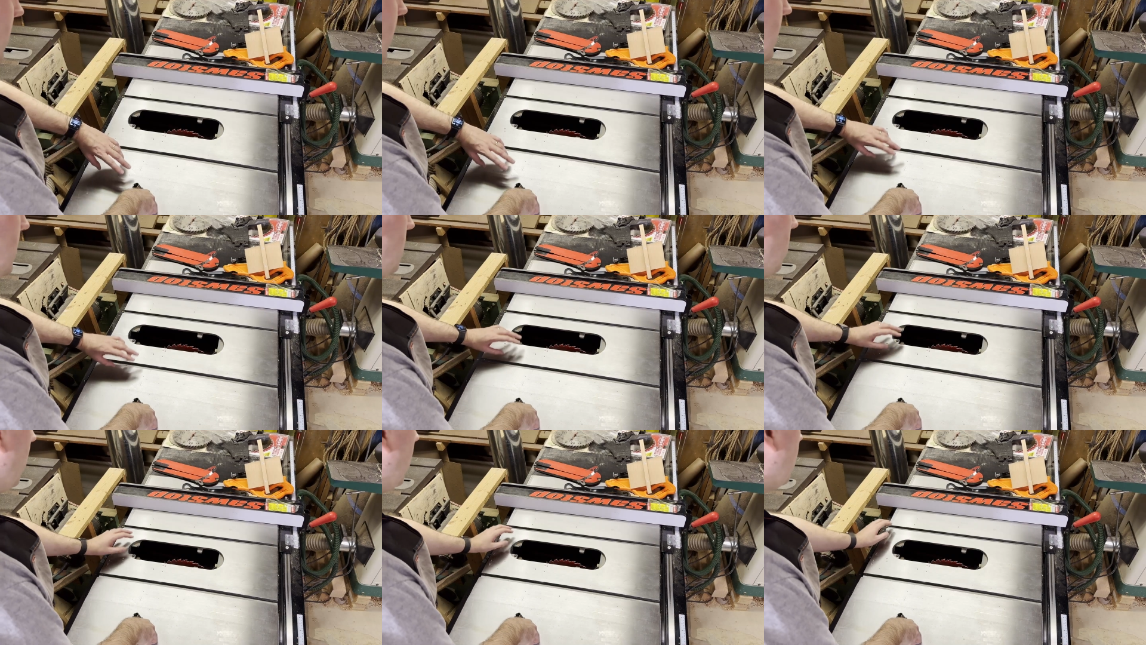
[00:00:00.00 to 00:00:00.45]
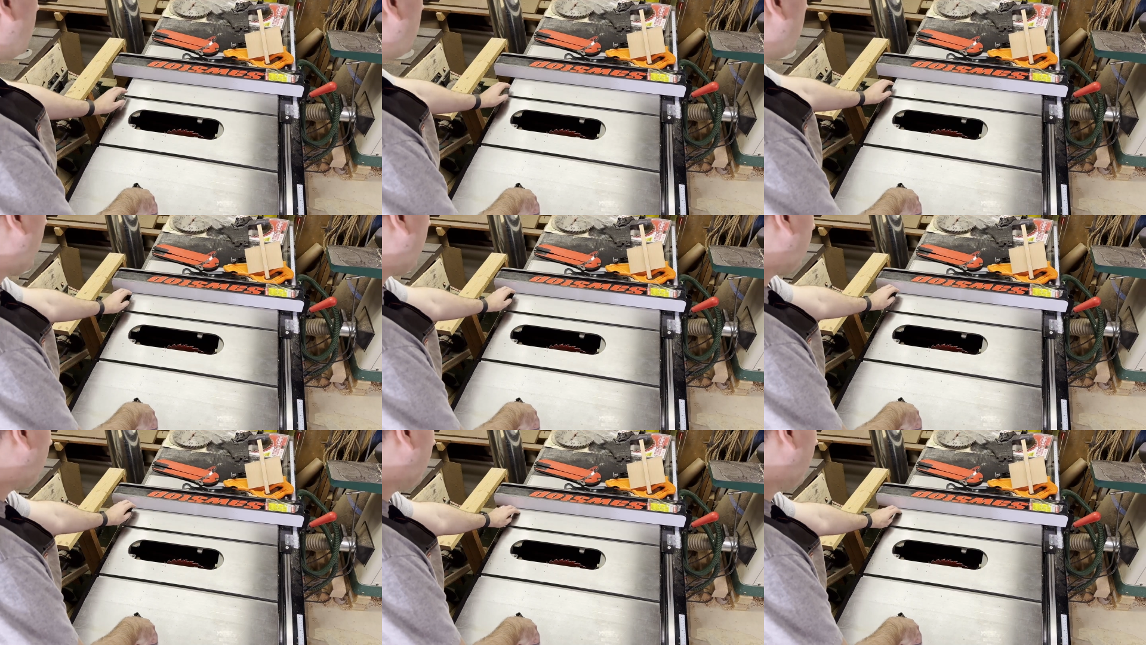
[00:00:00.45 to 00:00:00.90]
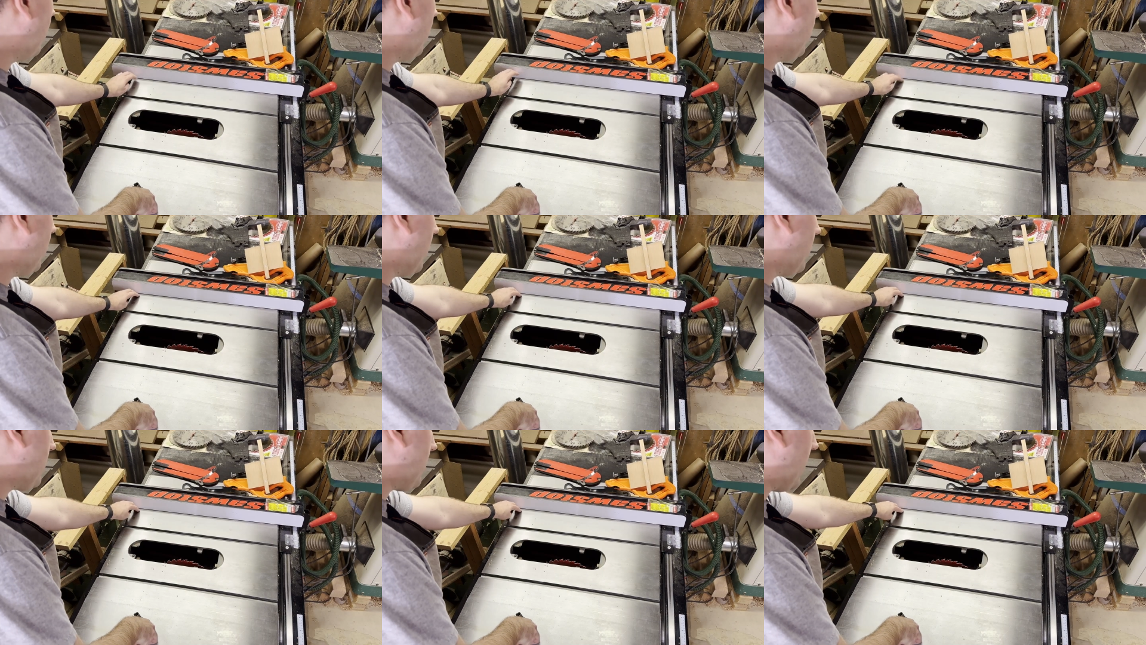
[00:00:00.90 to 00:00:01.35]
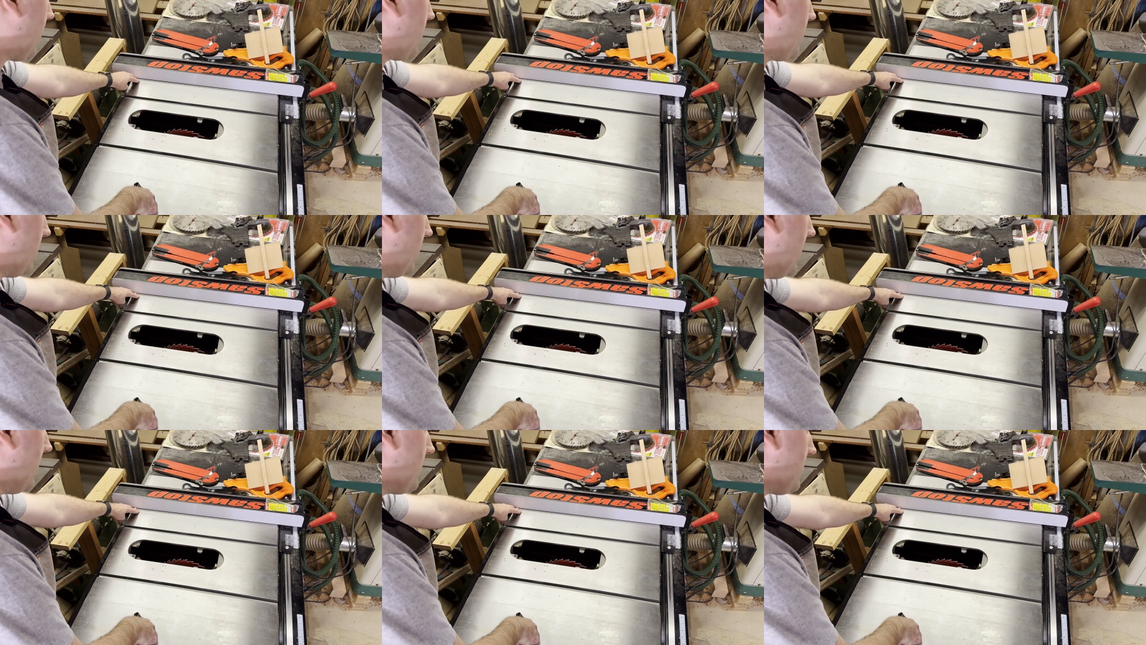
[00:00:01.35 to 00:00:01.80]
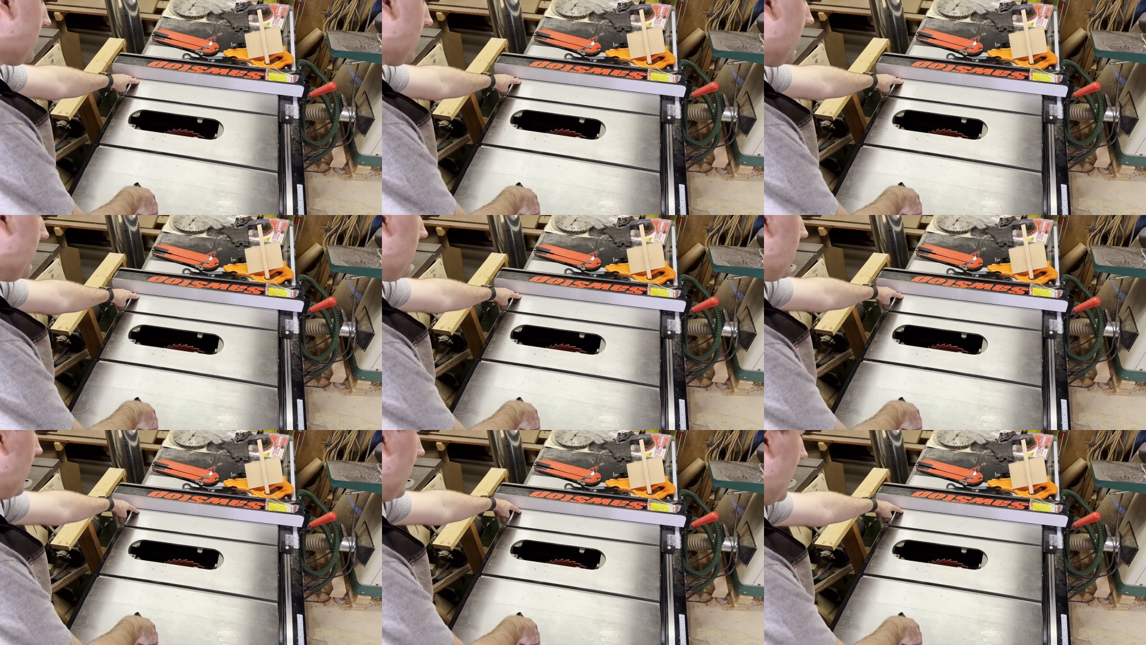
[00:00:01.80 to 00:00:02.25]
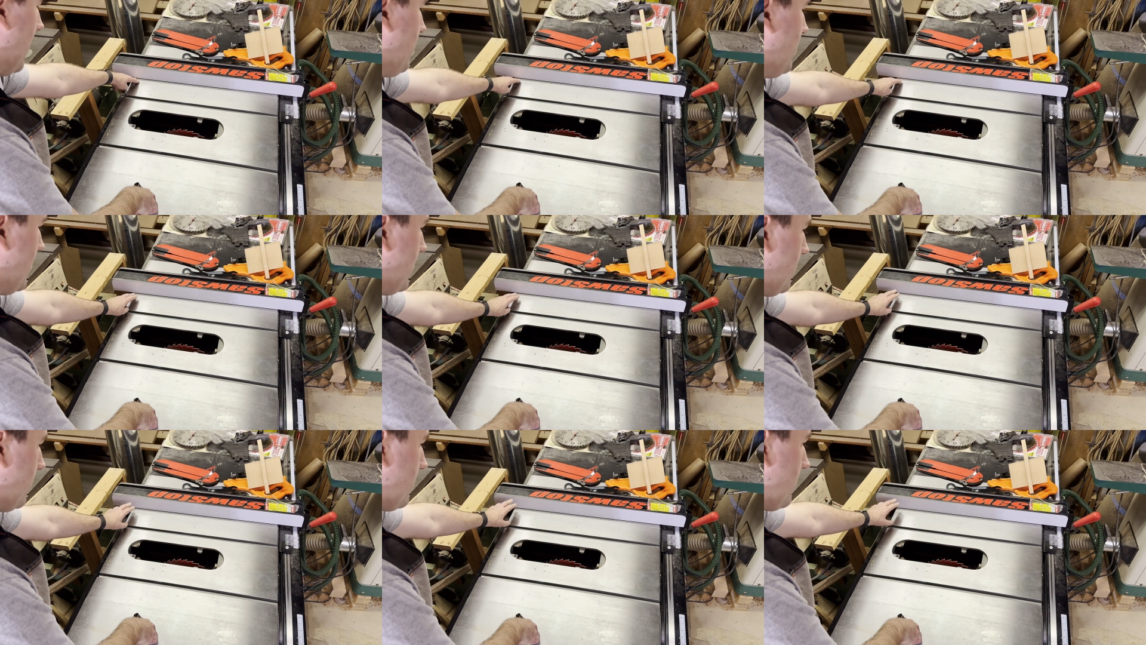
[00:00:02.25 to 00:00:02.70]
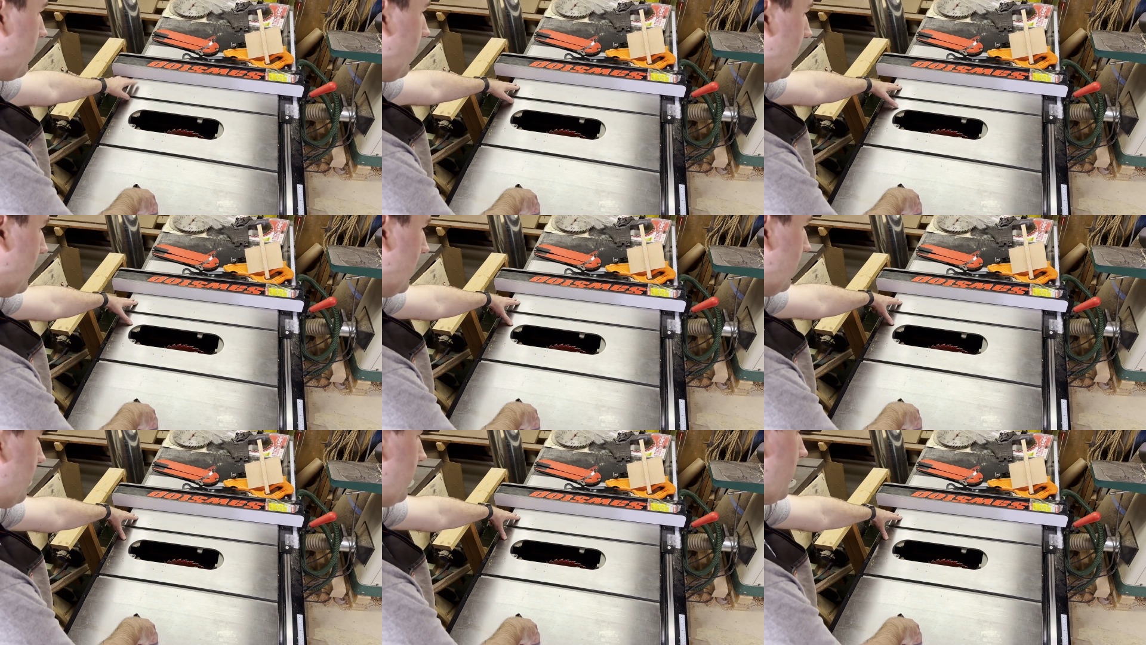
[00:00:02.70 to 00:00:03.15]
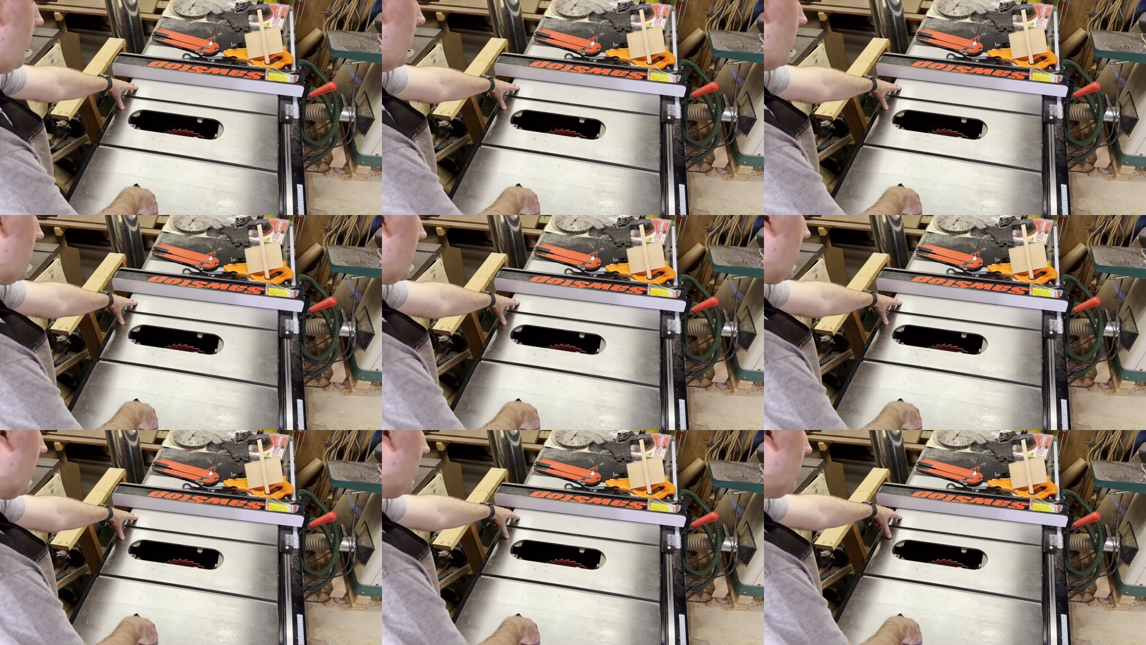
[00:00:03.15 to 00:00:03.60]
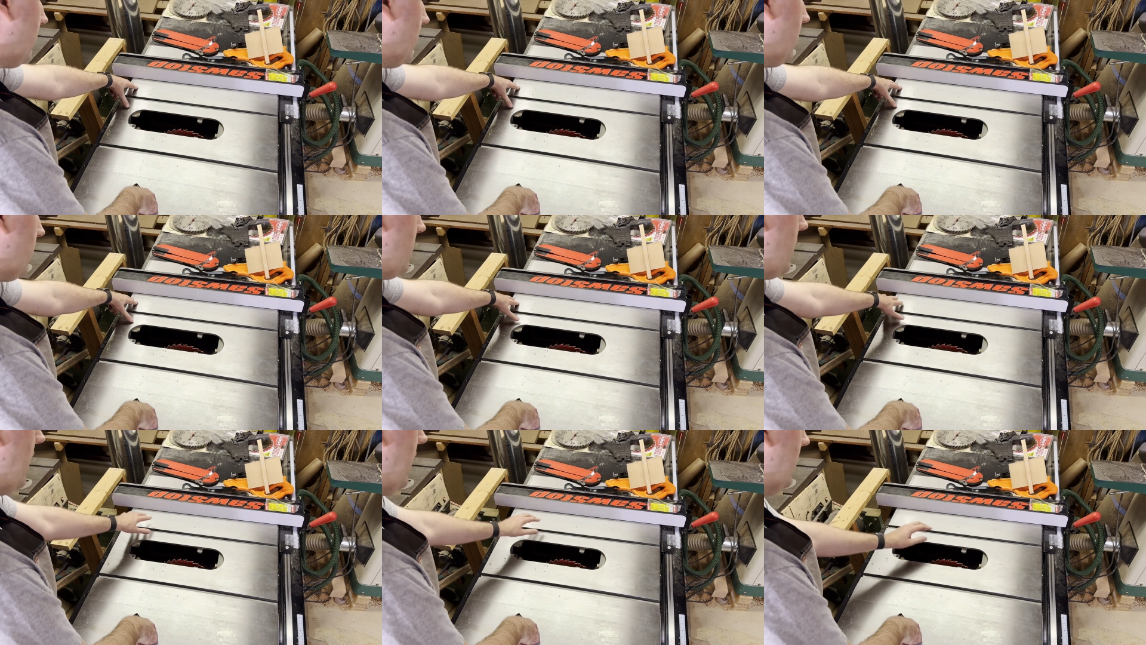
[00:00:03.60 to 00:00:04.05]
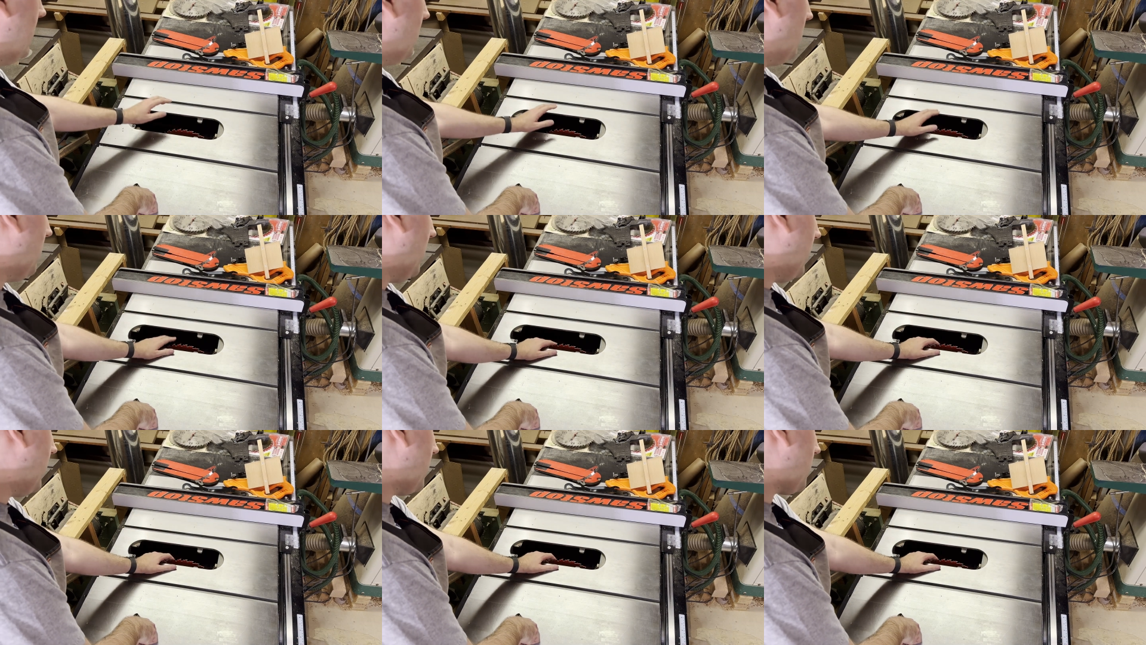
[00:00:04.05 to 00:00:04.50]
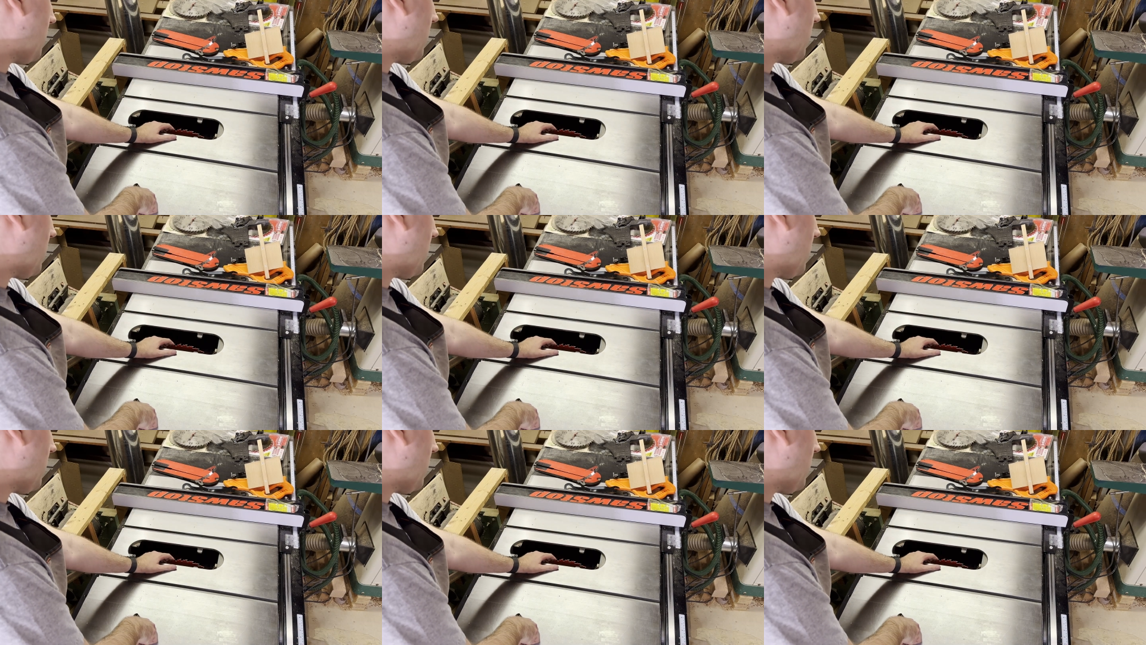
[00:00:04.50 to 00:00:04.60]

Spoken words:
(no speaker visible)